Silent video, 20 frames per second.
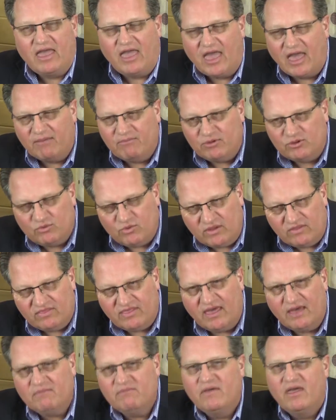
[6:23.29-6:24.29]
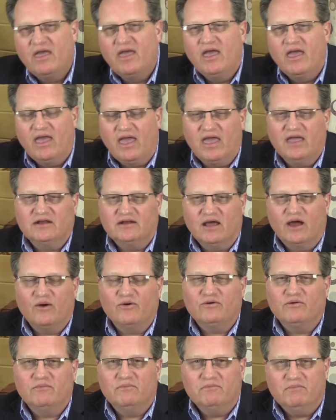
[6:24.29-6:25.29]
and between them and
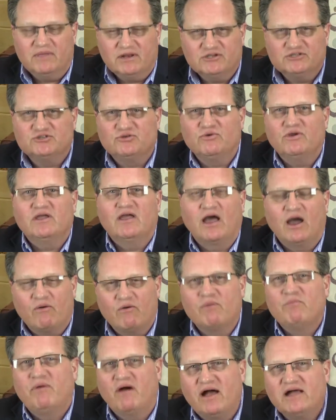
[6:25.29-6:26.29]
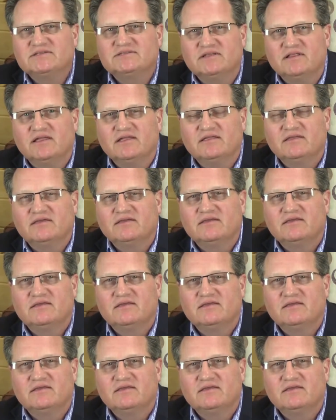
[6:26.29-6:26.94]
our ministry, our apostolate.